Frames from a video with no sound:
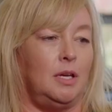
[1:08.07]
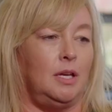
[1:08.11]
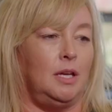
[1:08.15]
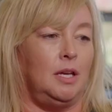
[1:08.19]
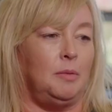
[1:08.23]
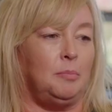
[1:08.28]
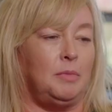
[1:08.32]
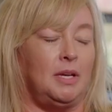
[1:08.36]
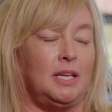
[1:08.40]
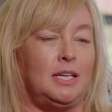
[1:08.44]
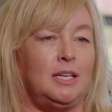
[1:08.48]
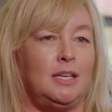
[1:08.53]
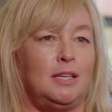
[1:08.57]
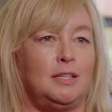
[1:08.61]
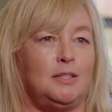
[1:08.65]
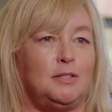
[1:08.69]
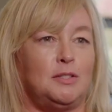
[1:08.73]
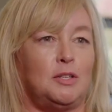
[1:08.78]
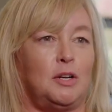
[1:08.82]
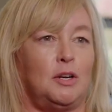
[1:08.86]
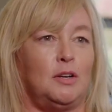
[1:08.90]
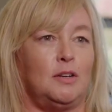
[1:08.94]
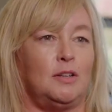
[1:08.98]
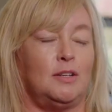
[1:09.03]
and my kids
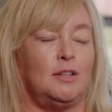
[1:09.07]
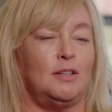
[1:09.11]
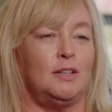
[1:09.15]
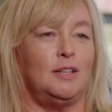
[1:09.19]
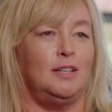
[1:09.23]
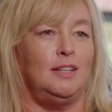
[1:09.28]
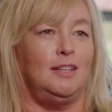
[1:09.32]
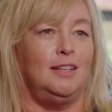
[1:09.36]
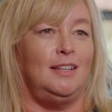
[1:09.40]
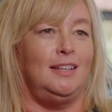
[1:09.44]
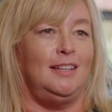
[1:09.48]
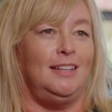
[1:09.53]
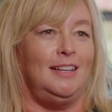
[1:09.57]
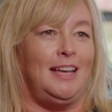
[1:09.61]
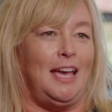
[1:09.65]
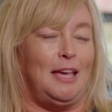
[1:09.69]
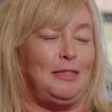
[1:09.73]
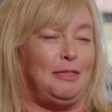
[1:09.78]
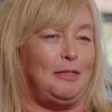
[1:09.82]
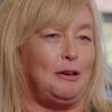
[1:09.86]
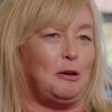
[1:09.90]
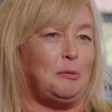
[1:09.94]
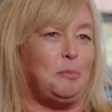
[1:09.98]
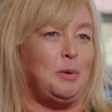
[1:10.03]
aren't at
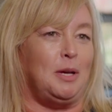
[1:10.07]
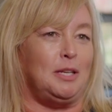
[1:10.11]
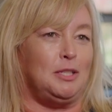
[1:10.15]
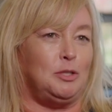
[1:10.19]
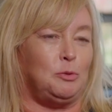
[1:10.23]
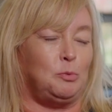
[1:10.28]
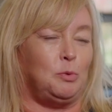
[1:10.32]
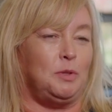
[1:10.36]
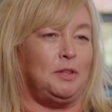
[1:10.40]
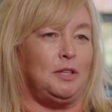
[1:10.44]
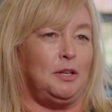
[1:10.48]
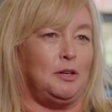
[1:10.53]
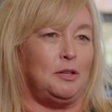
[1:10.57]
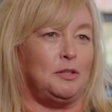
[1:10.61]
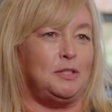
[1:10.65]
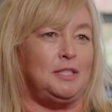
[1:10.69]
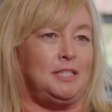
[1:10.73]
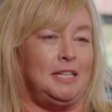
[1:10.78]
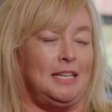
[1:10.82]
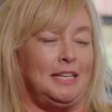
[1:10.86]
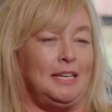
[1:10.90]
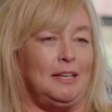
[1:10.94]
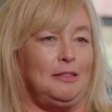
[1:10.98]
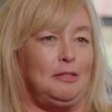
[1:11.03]
their best when they're
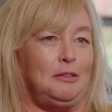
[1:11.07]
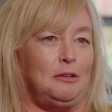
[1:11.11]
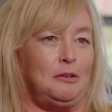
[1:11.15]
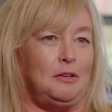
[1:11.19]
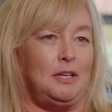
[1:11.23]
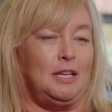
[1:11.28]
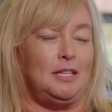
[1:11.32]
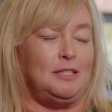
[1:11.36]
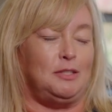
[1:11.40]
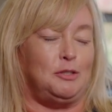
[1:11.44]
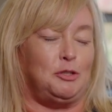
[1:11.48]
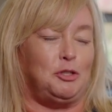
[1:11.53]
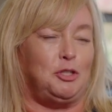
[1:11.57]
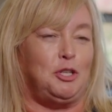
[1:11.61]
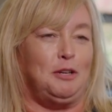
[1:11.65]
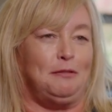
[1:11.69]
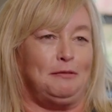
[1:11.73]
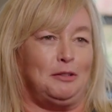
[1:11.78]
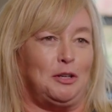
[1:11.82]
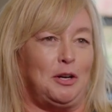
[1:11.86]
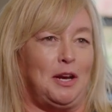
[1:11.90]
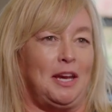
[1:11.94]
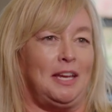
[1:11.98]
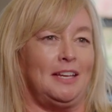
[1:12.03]
sitting at their desk
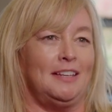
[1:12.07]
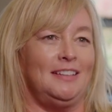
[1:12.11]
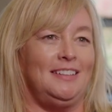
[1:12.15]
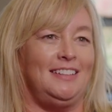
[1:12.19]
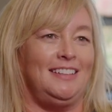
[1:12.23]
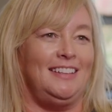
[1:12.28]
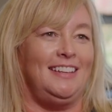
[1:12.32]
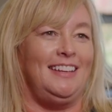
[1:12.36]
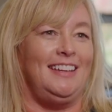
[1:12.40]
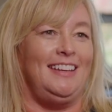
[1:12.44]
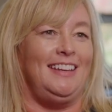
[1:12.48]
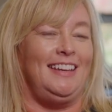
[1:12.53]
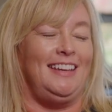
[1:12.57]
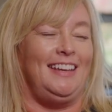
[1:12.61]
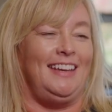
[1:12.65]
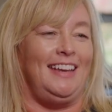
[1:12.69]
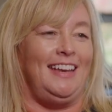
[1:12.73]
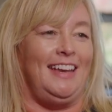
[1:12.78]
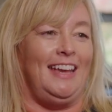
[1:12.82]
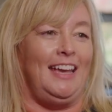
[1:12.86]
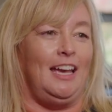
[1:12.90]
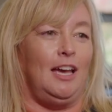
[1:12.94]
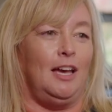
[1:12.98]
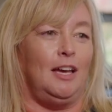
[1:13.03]
shivering.
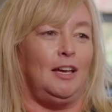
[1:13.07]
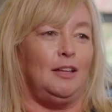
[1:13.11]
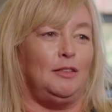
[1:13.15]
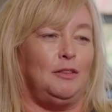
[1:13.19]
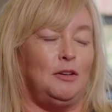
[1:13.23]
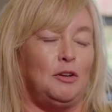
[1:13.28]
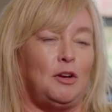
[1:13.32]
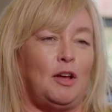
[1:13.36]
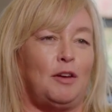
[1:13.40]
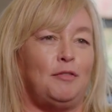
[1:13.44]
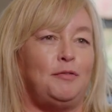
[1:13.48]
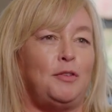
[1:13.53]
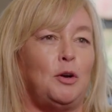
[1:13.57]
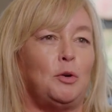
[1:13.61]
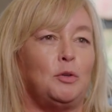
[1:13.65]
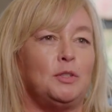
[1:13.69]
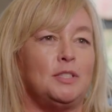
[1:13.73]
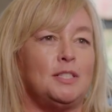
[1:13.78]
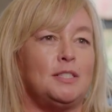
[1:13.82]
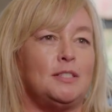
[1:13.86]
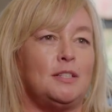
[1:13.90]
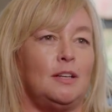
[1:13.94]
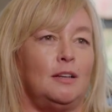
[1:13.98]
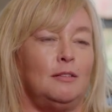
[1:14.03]
They're not
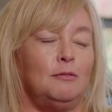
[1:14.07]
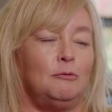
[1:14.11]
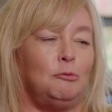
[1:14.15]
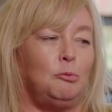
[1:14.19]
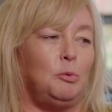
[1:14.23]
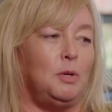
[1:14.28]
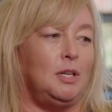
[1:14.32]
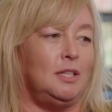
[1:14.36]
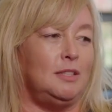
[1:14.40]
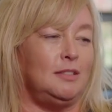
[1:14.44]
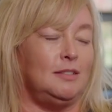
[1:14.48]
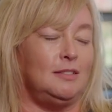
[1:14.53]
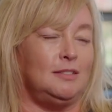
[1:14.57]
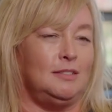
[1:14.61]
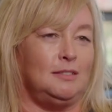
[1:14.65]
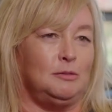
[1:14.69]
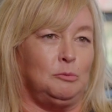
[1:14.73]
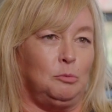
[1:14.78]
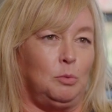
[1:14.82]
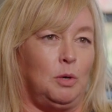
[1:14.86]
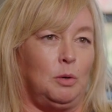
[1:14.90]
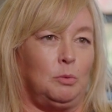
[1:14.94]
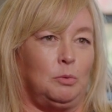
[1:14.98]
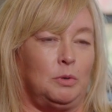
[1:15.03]
focused on what
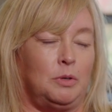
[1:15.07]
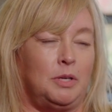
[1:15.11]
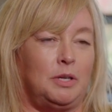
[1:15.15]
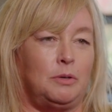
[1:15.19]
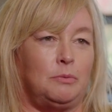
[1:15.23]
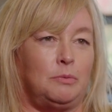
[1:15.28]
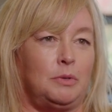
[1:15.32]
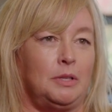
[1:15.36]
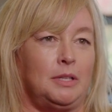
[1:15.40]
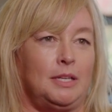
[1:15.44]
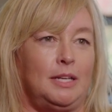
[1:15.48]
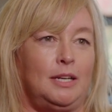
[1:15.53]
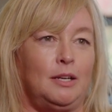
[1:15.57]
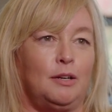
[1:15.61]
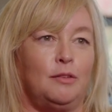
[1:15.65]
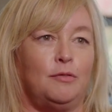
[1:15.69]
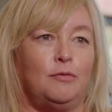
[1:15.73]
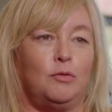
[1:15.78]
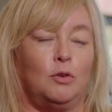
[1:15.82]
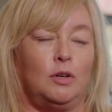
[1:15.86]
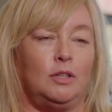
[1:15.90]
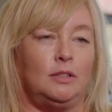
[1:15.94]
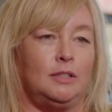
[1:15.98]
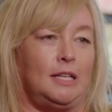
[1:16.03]
we're really here
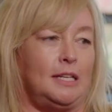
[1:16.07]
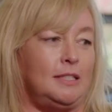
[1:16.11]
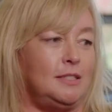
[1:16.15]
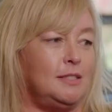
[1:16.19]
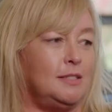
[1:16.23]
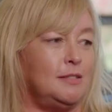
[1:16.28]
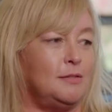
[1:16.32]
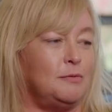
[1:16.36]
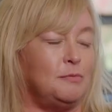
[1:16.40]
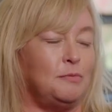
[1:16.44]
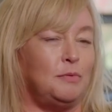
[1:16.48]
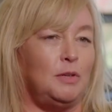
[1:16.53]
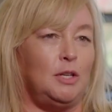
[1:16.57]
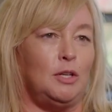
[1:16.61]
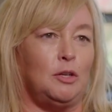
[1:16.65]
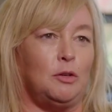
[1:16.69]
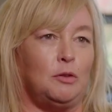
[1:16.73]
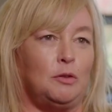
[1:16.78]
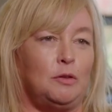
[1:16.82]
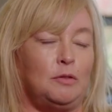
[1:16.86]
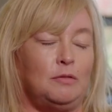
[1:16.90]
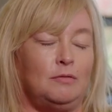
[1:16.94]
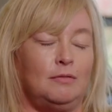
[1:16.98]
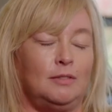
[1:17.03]
for, and that's,
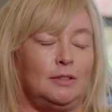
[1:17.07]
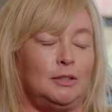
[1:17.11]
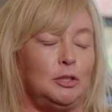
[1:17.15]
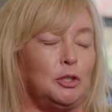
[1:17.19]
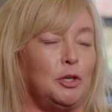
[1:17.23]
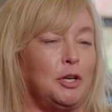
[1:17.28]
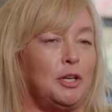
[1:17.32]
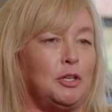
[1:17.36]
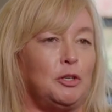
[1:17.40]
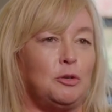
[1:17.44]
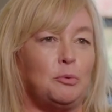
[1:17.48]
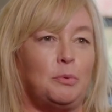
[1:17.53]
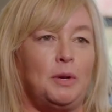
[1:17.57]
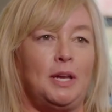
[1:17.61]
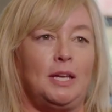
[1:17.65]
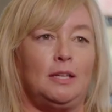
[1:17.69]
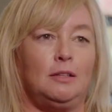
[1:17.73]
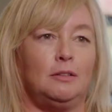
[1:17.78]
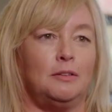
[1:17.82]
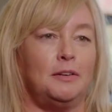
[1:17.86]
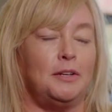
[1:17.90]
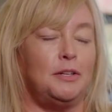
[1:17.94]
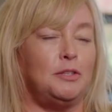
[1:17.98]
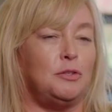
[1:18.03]
learning to read,
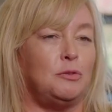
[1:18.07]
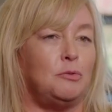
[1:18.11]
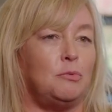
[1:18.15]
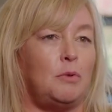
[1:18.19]
learning to